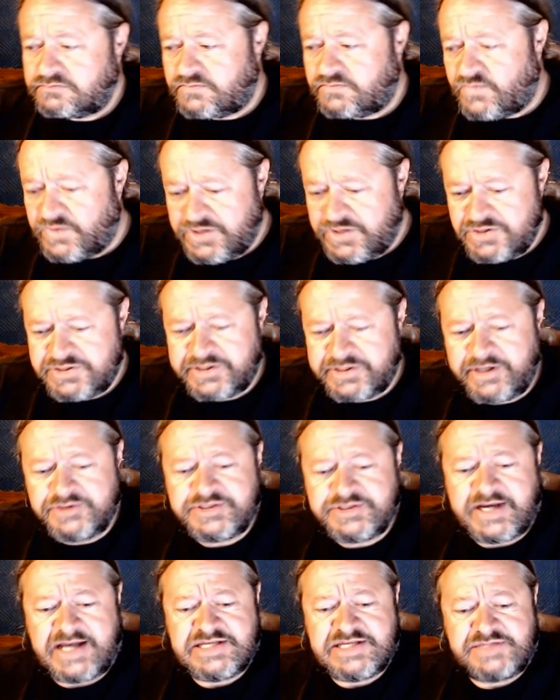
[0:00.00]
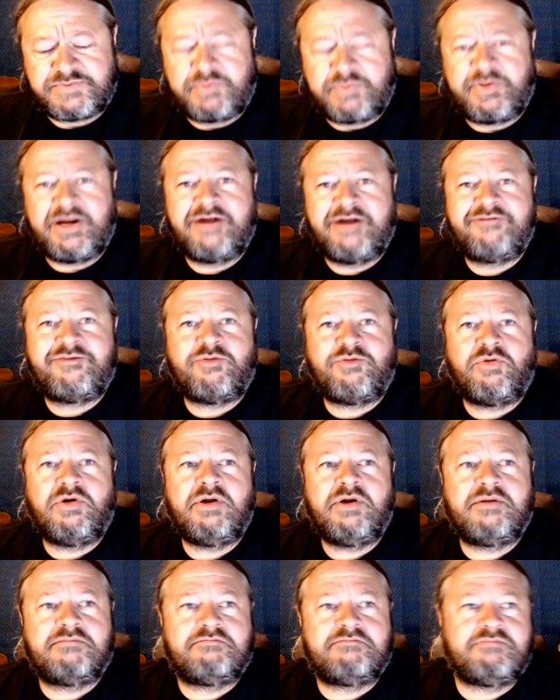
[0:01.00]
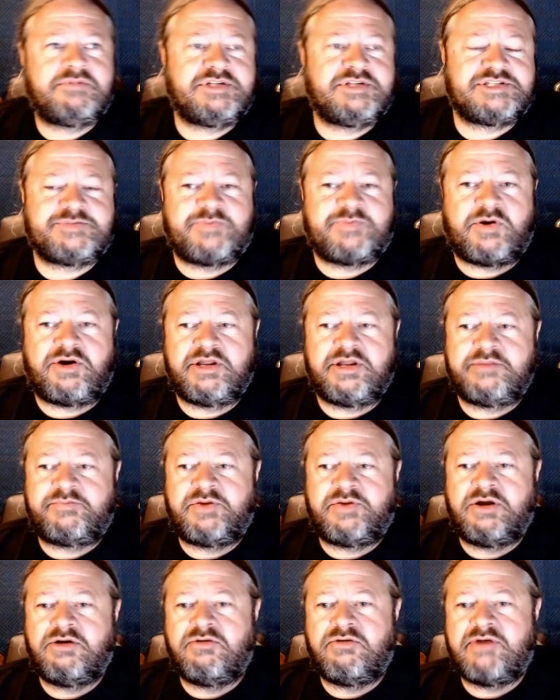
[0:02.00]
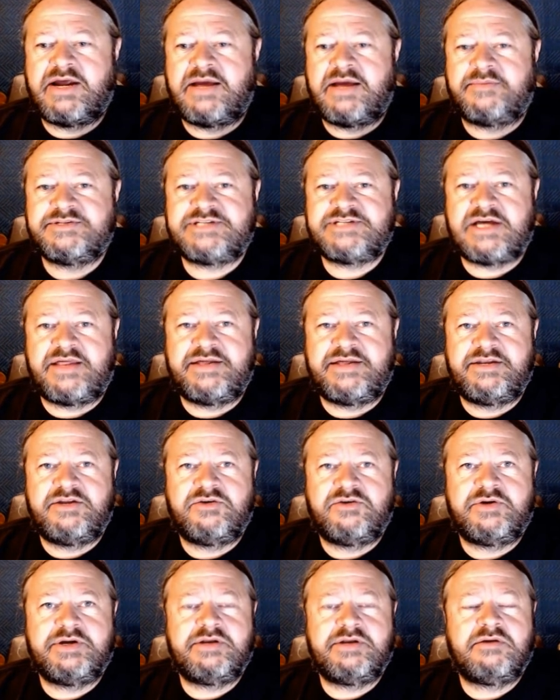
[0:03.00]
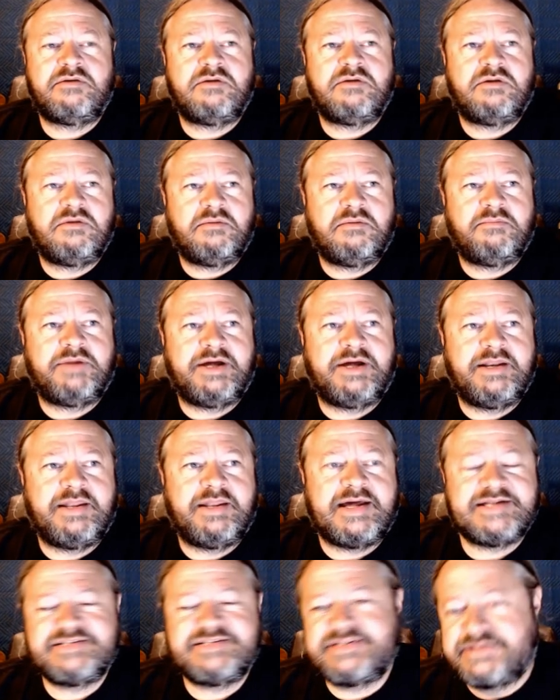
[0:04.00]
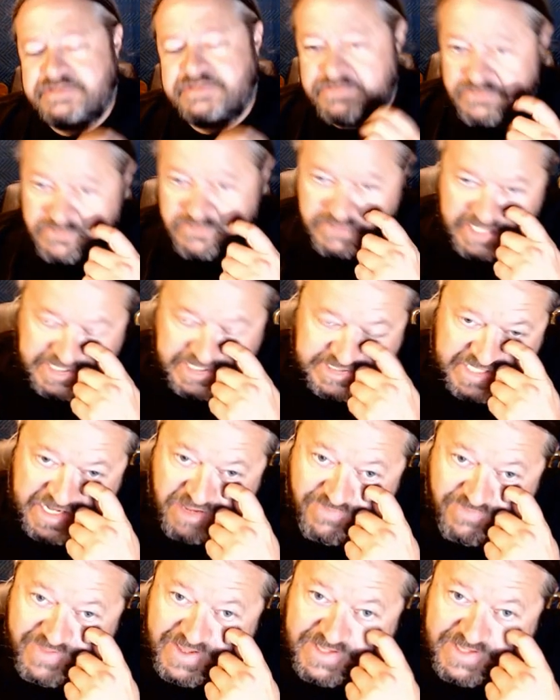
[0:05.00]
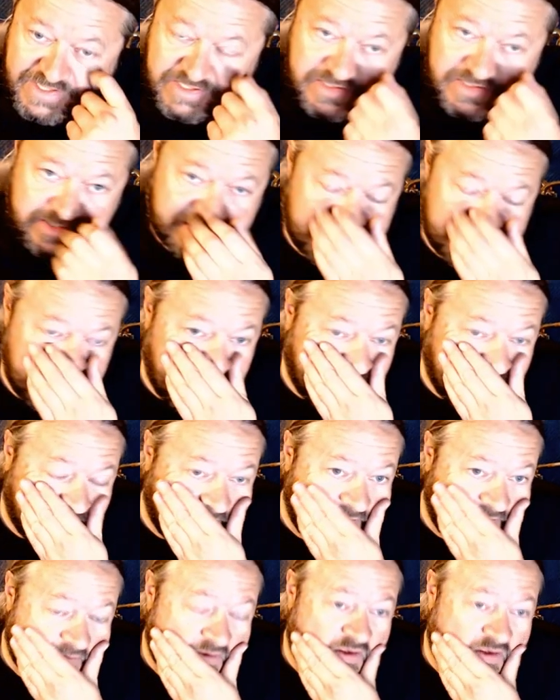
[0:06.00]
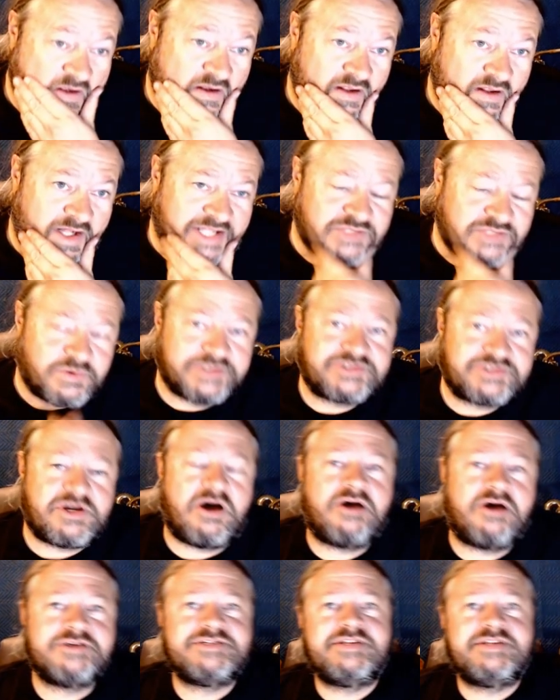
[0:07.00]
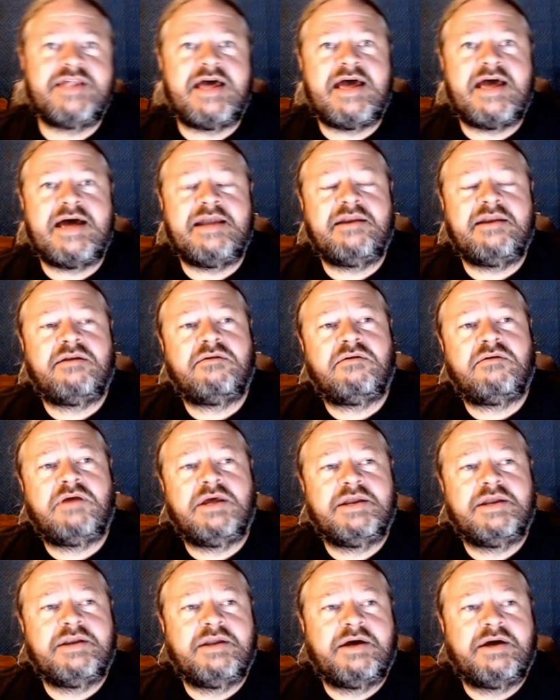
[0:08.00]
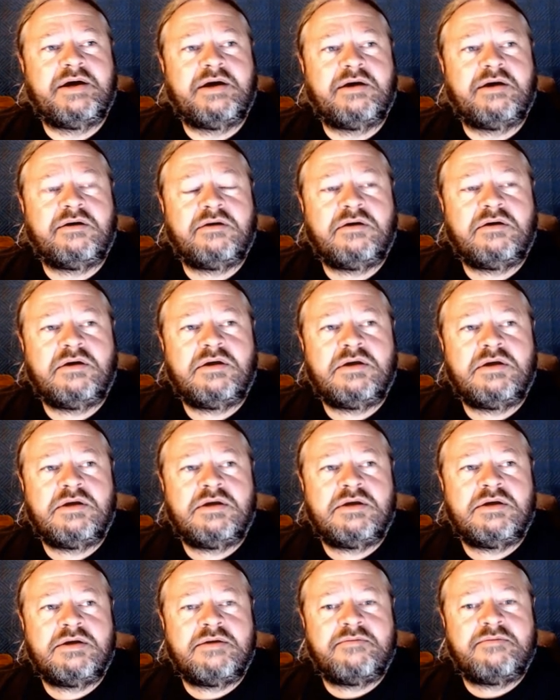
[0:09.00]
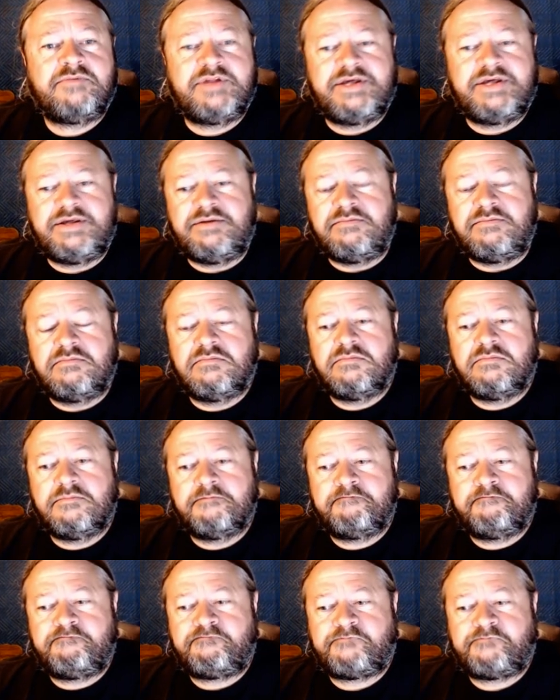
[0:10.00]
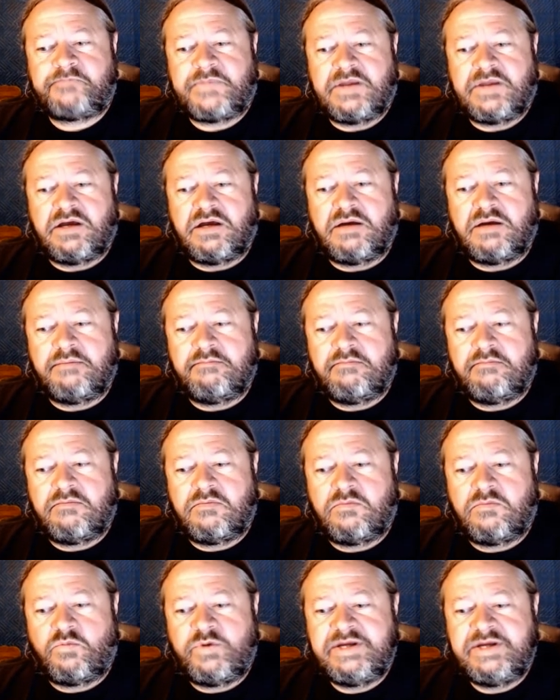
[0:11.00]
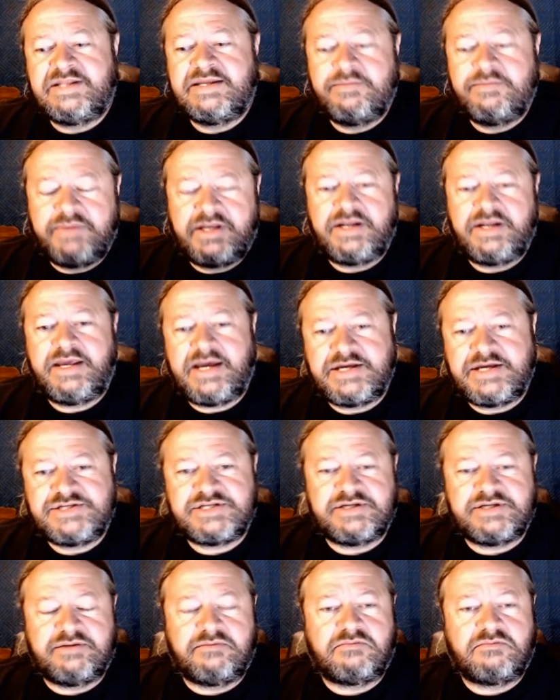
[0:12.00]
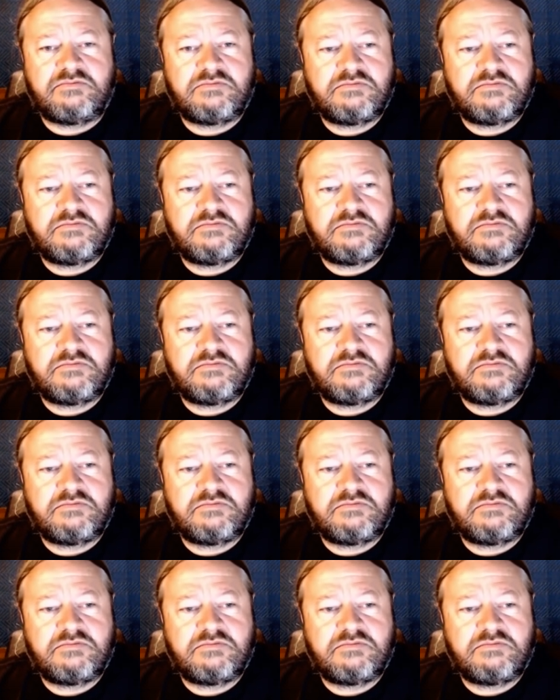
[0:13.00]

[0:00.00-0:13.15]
Usually those guys are prepared for it it's part of the program. It's how they do it. But that's that's how that is. Uh, that's what's causing that, and uh, the um, wheelie mitigation